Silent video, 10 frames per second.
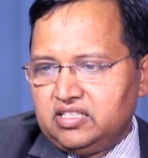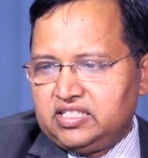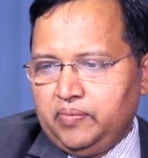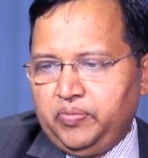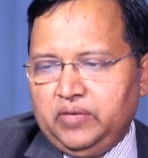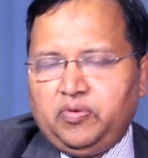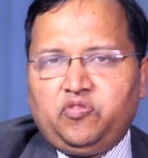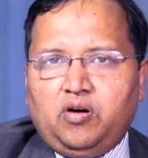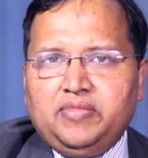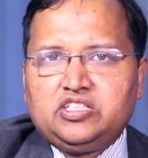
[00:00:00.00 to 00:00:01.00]
separate
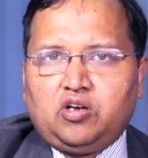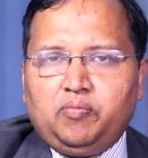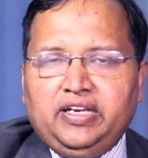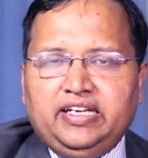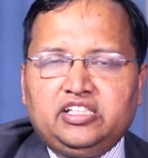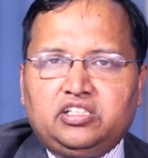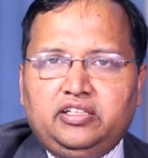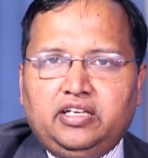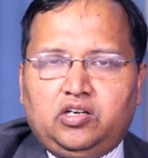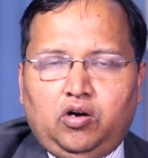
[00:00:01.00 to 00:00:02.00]
performance obligation
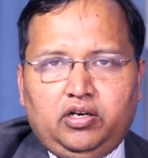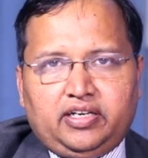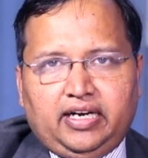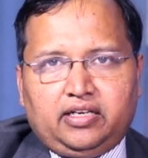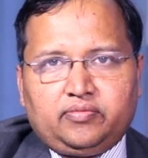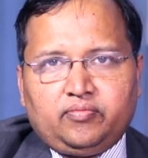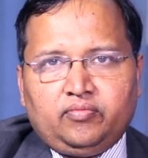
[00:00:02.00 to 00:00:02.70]
in a contract.